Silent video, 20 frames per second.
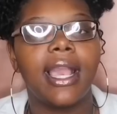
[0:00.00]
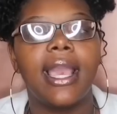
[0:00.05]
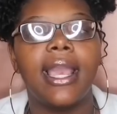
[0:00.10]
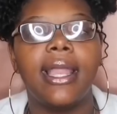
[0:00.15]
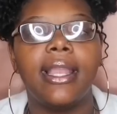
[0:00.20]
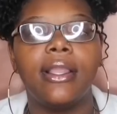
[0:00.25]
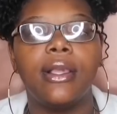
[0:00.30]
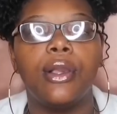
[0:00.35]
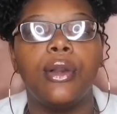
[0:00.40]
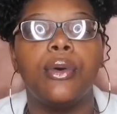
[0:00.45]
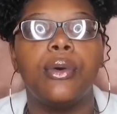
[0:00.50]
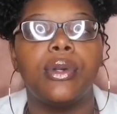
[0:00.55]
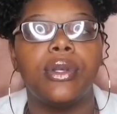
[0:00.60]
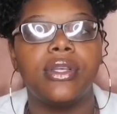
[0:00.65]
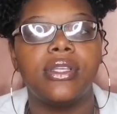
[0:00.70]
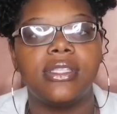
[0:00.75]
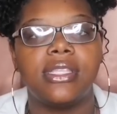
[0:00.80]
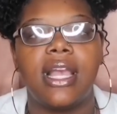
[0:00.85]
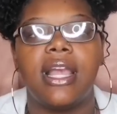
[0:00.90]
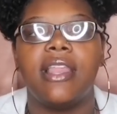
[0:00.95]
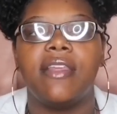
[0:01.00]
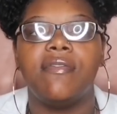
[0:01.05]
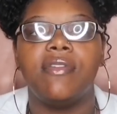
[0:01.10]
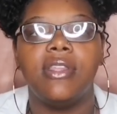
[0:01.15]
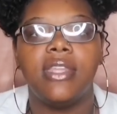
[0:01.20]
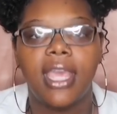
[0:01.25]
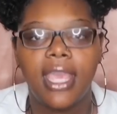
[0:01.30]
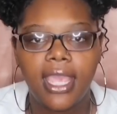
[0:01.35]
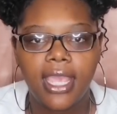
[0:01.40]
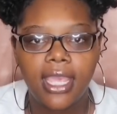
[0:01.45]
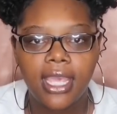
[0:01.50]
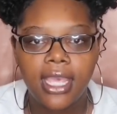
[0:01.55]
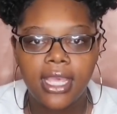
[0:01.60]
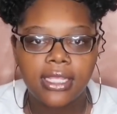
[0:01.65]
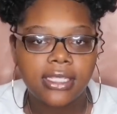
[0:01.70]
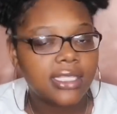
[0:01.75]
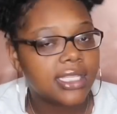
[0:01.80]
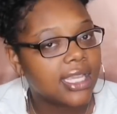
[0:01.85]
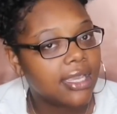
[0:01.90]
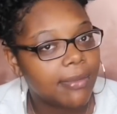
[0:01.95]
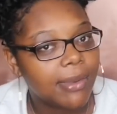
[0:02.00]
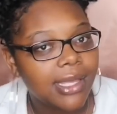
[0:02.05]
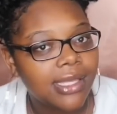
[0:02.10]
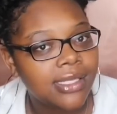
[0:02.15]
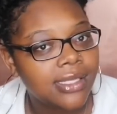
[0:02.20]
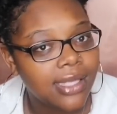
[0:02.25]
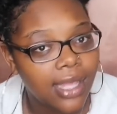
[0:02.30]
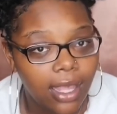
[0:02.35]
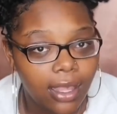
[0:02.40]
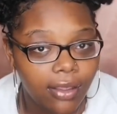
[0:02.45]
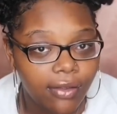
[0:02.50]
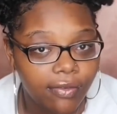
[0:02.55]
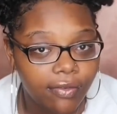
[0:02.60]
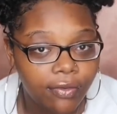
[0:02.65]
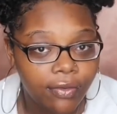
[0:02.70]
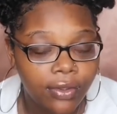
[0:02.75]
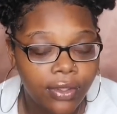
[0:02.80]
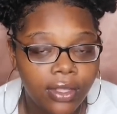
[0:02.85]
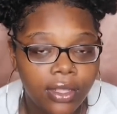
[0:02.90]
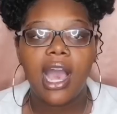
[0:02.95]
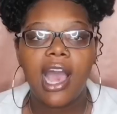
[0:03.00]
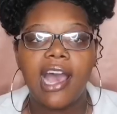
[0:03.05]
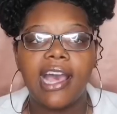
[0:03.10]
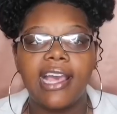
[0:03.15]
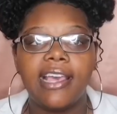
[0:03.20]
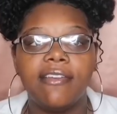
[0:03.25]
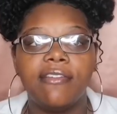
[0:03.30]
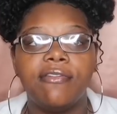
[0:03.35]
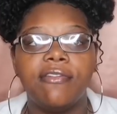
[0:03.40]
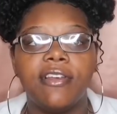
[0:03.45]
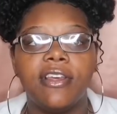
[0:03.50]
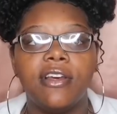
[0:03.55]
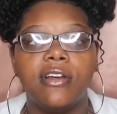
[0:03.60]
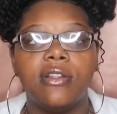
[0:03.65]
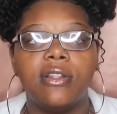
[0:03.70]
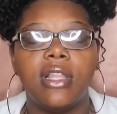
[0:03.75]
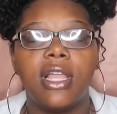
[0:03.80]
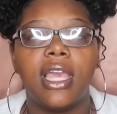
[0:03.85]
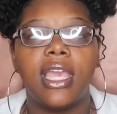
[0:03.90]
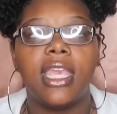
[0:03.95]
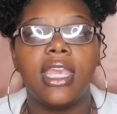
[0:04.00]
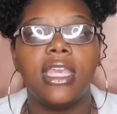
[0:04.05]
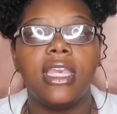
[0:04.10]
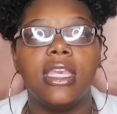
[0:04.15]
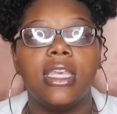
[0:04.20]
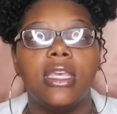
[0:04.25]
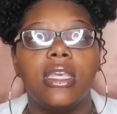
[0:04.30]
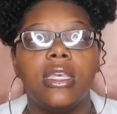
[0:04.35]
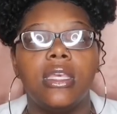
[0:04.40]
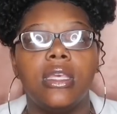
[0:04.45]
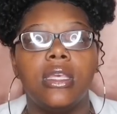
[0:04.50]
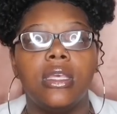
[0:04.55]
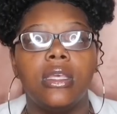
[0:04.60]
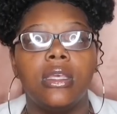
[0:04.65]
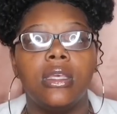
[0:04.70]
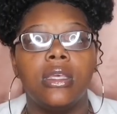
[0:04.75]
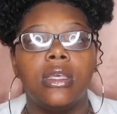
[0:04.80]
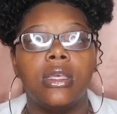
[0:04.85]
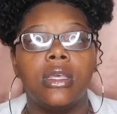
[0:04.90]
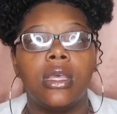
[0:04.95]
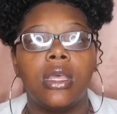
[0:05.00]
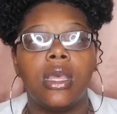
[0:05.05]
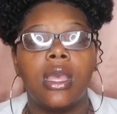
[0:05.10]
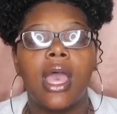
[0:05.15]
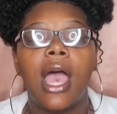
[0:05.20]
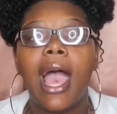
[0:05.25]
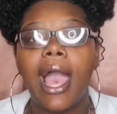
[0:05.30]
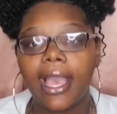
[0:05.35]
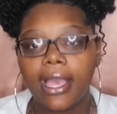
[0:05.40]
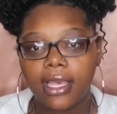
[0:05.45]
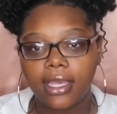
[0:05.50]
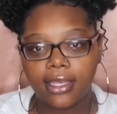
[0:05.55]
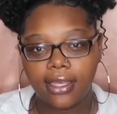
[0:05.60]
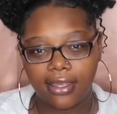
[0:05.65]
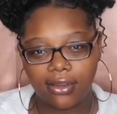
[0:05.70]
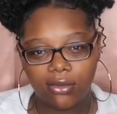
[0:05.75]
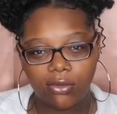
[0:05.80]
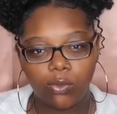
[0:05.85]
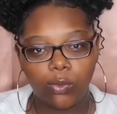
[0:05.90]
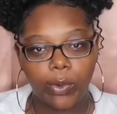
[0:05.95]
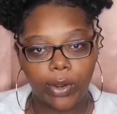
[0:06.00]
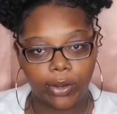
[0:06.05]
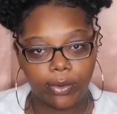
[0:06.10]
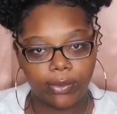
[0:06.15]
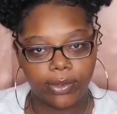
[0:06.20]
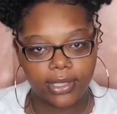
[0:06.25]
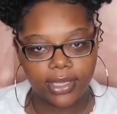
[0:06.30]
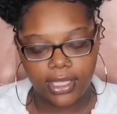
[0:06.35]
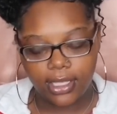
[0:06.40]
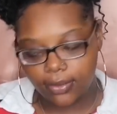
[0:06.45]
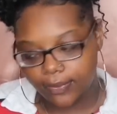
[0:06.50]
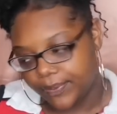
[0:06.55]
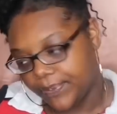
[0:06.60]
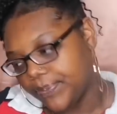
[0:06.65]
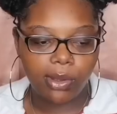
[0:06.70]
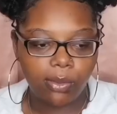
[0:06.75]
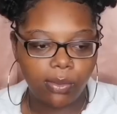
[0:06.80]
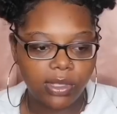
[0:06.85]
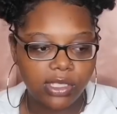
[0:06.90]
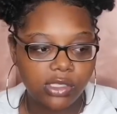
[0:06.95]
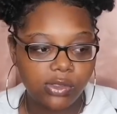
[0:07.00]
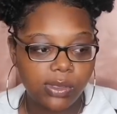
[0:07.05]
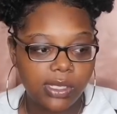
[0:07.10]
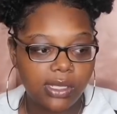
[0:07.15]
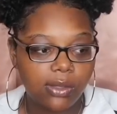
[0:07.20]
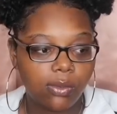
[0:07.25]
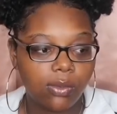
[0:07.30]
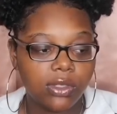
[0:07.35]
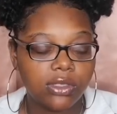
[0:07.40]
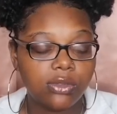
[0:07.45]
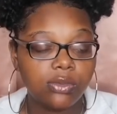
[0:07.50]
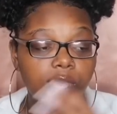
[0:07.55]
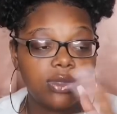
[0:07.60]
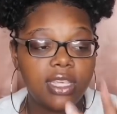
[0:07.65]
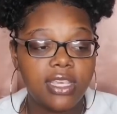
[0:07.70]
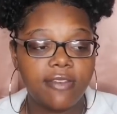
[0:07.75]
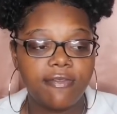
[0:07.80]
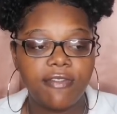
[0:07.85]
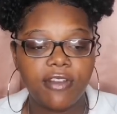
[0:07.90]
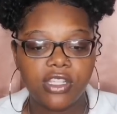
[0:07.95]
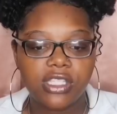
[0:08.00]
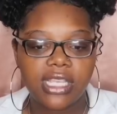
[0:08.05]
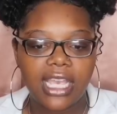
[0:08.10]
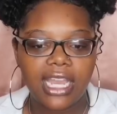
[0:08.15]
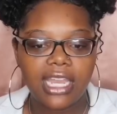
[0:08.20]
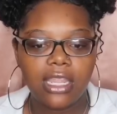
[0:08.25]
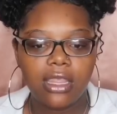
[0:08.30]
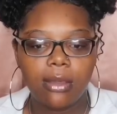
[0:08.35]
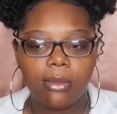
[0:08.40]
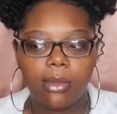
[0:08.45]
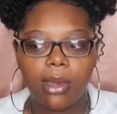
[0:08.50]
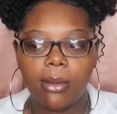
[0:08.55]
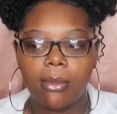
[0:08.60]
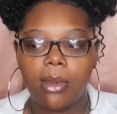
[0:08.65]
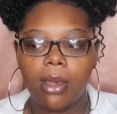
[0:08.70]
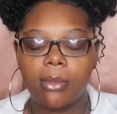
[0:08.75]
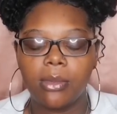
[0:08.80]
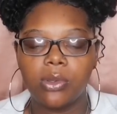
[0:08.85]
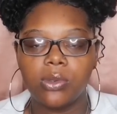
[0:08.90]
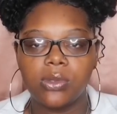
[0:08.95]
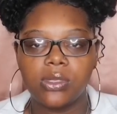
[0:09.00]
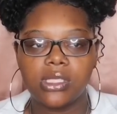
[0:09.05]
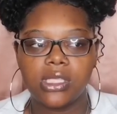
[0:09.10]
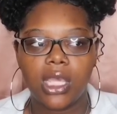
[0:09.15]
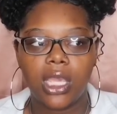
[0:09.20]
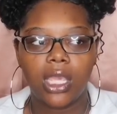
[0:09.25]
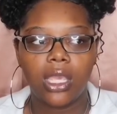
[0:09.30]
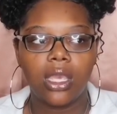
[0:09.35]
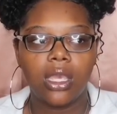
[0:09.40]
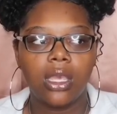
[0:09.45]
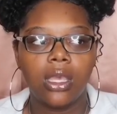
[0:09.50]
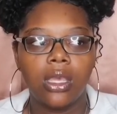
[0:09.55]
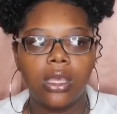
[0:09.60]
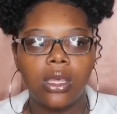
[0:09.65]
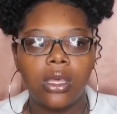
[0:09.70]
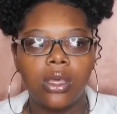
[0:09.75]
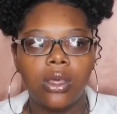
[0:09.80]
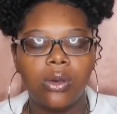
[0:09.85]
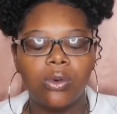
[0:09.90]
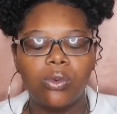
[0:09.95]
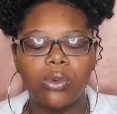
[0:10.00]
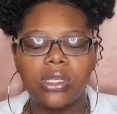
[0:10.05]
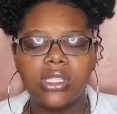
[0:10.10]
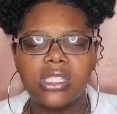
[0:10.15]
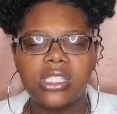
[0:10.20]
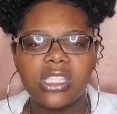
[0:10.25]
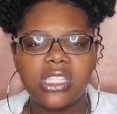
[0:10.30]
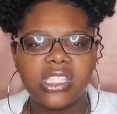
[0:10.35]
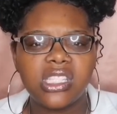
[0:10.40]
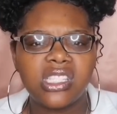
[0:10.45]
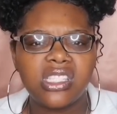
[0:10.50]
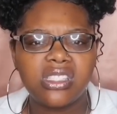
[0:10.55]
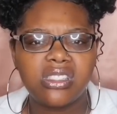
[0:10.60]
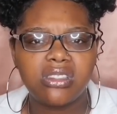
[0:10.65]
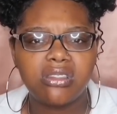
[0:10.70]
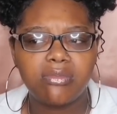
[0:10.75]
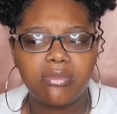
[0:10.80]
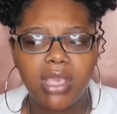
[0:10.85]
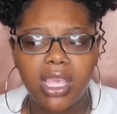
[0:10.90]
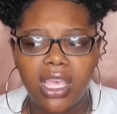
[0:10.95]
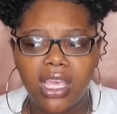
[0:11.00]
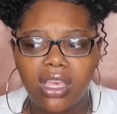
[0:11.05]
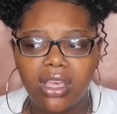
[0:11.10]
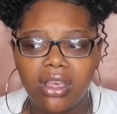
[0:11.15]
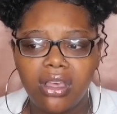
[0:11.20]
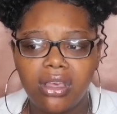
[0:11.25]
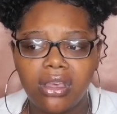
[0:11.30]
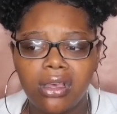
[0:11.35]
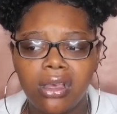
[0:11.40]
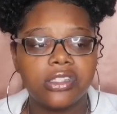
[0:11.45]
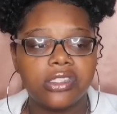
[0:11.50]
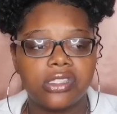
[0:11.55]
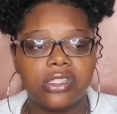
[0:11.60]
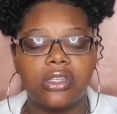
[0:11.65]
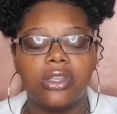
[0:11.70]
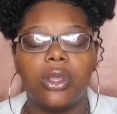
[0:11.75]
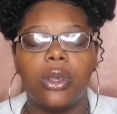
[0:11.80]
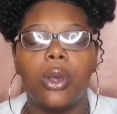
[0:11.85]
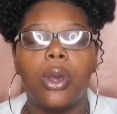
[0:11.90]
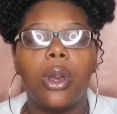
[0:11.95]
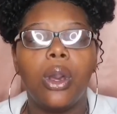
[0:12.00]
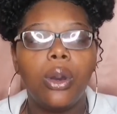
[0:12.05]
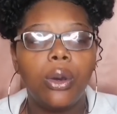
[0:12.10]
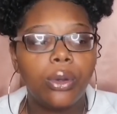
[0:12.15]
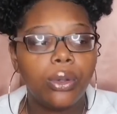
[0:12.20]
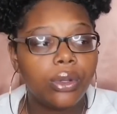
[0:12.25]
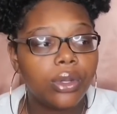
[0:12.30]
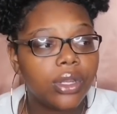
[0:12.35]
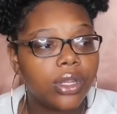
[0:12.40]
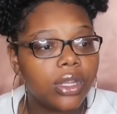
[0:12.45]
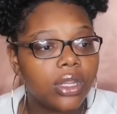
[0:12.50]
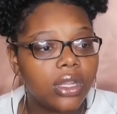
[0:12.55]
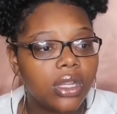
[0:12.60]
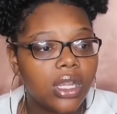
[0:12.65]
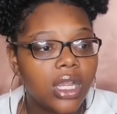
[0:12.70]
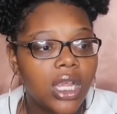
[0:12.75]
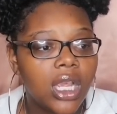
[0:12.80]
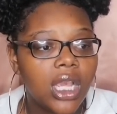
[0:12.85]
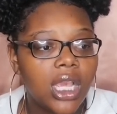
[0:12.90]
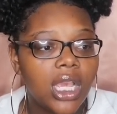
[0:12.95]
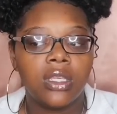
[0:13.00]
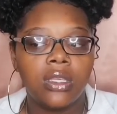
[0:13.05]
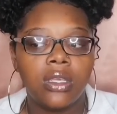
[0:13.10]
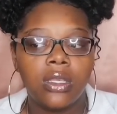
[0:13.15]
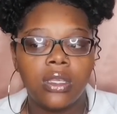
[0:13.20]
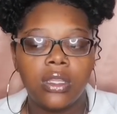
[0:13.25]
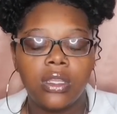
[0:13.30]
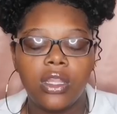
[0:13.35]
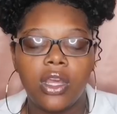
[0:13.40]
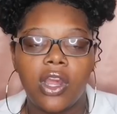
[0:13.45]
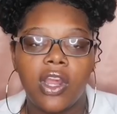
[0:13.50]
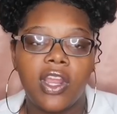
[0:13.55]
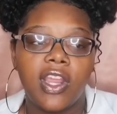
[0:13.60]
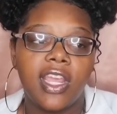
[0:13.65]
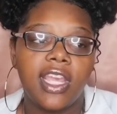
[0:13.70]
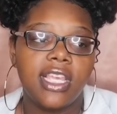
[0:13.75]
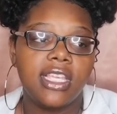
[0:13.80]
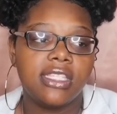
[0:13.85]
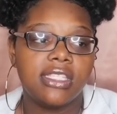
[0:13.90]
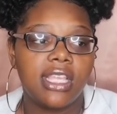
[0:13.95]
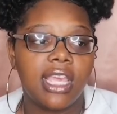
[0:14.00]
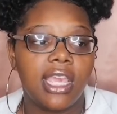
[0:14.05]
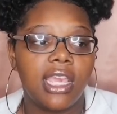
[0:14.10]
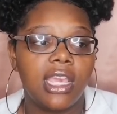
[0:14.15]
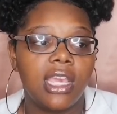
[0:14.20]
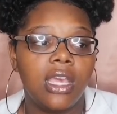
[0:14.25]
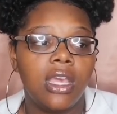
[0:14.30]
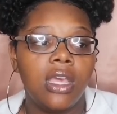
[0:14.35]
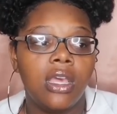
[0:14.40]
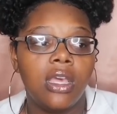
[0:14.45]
I had to go on her side every day to get my stuff. I felt like I could work with it. But once we had first got in there, my mama was like, what's this smell? There's an odor. The RA is like,